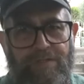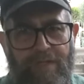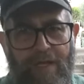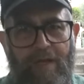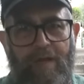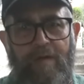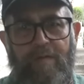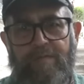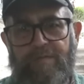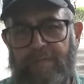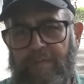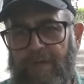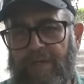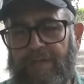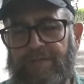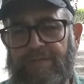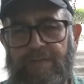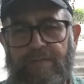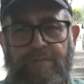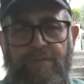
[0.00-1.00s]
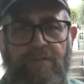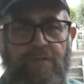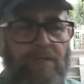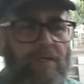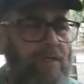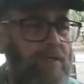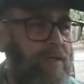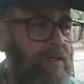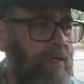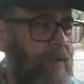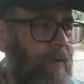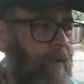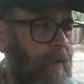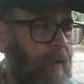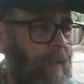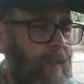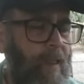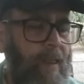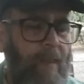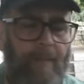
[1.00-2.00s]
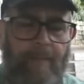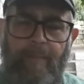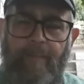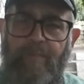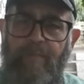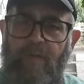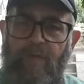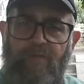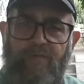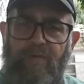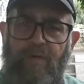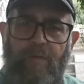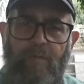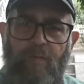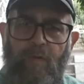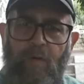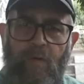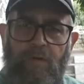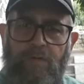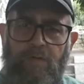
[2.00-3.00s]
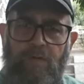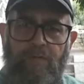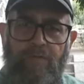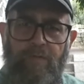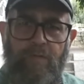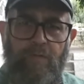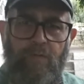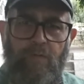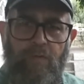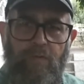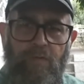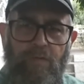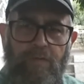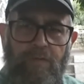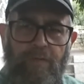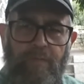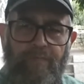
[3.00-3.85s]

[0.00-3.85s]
Arabs, Muslims, from all over the world,